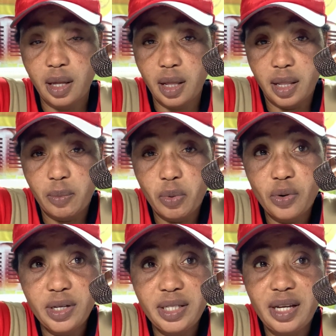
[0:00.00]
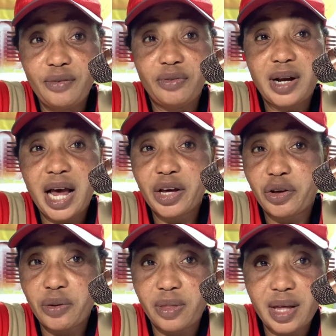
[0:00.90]
The boys even
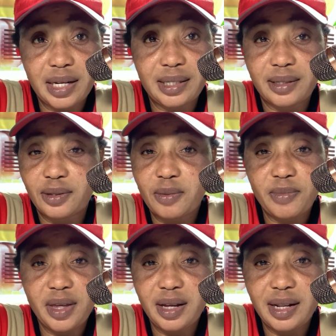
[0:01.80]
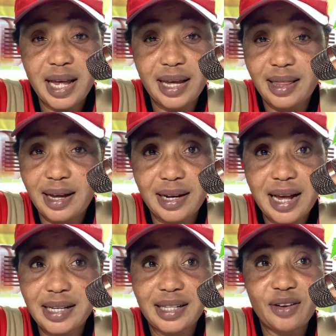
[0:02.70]
argued that something like that
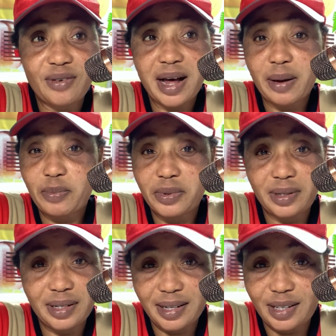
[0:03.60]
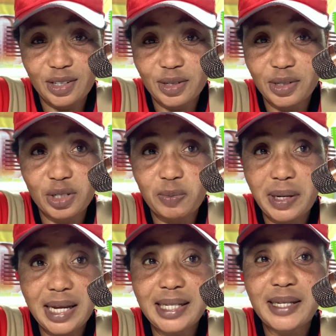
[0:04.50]
has never happened in such
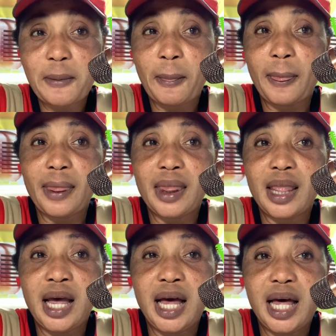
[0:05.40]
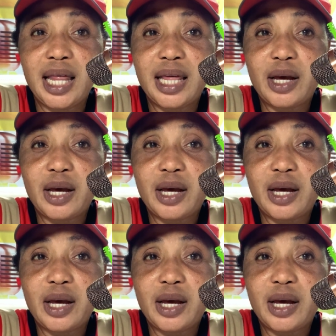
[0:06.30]
place. The